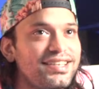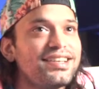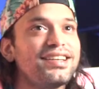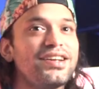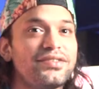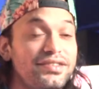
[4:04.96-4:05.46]

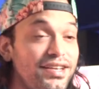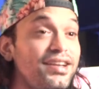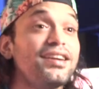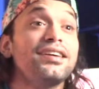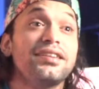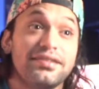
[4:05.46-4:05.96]
And
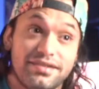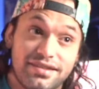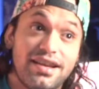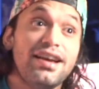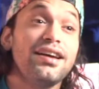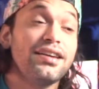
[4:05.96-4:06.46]

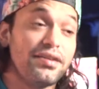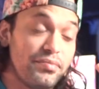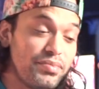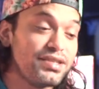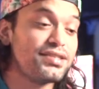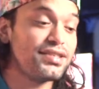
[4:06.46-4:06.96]
yeah.
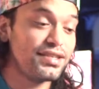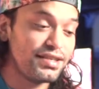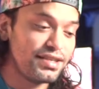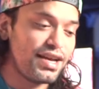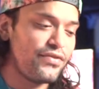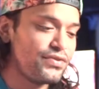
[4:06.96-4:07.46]
But see,
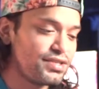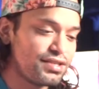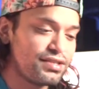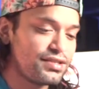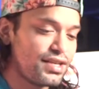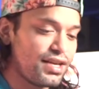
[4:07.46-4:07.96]
ever since
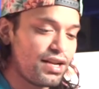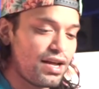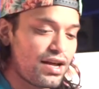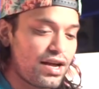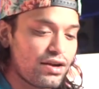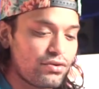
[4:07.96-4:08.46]
then,
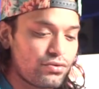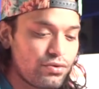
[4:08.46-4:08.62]
I grew a